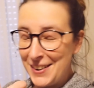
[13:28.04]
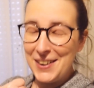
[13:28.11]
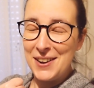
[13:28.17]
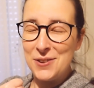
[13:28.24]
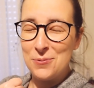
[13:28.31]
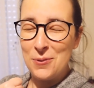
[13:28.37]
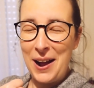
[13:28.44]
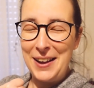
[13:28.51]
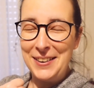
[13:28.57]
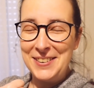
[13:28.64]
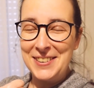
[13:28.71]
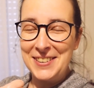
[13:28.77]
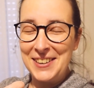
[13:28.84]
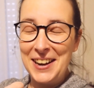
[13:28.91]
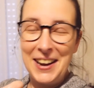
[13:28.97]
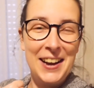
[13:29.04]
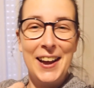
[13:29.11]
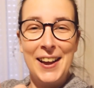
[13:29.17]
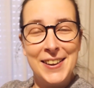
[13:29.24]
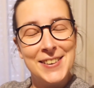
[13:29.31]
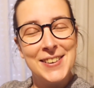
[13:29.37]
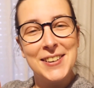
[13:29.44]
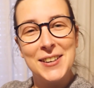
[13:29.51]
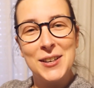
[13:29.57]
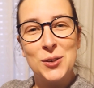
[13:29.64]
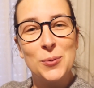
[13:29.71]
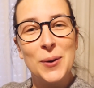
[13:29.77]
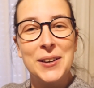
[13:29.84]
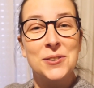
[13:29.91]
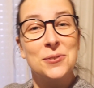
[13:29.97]
It went, and it
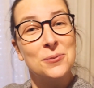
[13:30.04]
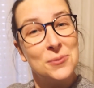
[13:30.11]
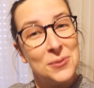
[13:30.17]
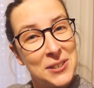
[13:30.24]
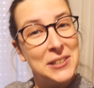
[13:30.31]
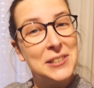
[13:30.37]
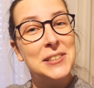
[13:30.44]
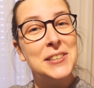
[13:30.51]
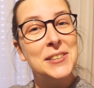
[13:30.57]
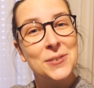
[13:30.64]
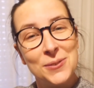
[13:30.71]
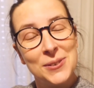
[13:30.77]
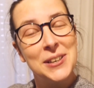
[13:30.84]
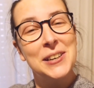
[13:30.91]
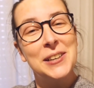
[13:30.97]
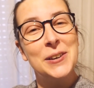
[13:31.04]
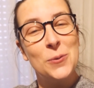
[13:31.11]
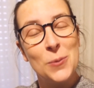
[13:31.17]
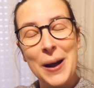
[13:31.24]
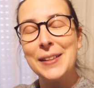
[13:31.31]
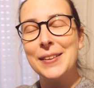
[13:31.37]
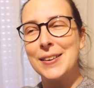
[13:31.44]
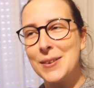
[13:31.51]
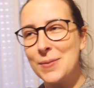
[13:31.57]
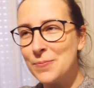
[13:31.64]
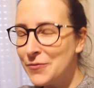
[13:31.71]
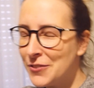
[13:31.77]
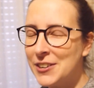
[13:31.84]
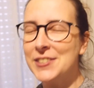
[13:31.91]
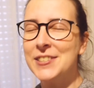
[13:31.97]
went really, really well, and I'm
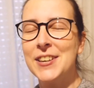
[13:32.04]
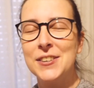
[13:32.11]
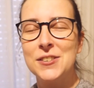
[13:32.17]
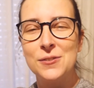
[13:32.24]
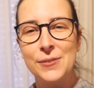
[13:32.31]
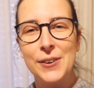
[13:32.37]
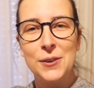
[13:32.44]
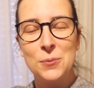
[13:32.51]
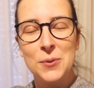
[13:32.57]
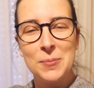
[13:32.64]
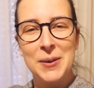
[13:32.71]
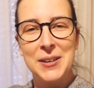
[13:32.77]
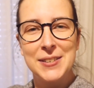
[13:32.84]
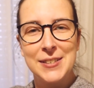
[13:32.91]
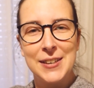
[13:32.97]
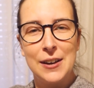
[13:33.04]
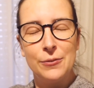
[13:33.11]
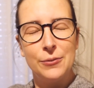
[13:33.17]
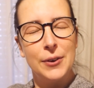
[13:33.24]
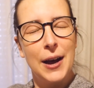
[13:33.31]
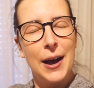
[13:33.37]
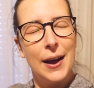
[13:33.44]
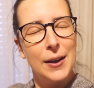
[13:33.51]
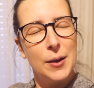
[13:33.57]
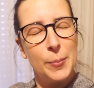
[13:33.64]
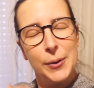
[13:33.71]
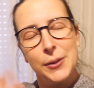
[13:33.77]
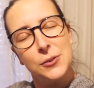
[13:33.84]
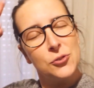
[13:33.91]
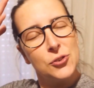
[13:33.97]
very satisfied with myself. I
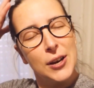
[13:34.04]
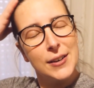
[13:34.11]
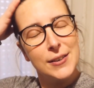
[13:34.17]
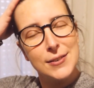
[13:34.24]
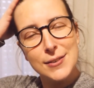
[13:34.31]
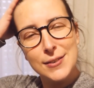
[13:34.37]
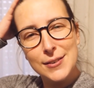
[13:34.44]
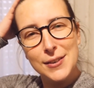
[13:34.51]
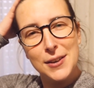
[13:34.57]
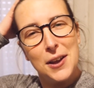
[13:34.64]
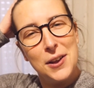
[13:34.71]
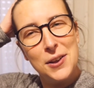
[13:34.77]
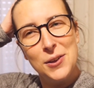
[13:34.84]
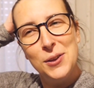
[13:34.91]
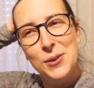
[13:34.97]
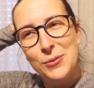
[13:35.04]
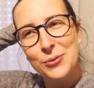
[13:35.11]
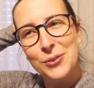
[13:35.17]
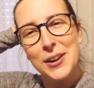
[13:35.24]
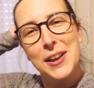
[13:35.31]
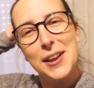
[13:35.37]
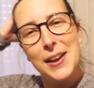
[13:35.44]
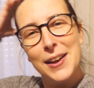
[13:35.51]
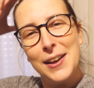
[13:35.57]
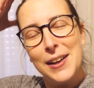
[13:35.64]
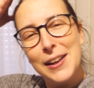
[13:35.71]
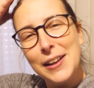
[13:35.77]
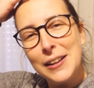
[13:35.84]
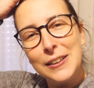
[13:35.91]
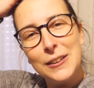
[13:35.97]
apologize if I
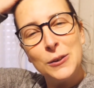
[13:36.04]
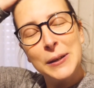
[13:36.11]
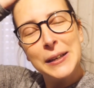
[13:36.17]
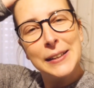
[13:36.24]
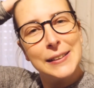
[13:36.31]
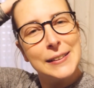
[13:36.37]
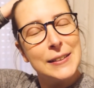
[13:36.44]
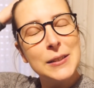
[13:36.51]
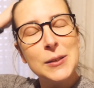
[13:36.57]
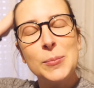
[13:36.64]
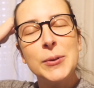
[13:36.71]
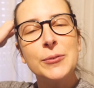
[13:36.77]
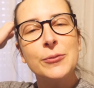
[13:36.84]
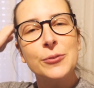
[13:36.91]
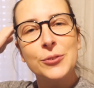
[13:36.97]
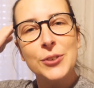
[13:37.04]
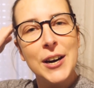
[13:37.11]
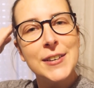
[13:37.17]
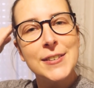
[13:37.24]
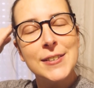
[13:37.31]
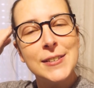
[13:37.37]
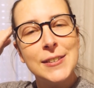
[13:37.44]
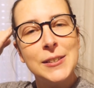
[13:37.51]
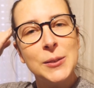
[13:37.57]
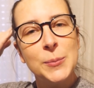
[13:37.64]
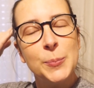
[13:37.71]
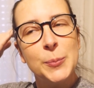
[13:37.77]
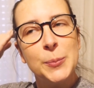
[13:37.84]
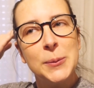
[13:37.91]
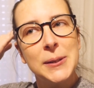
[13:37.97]
look a little bit frazzled,
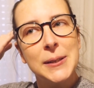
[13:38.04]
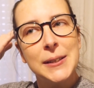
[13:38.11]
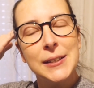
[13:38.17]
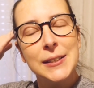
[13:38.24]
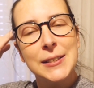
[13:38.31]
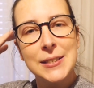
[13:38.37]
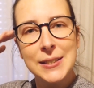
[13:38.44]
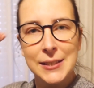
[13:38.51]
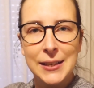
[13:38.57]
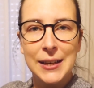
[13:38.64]
but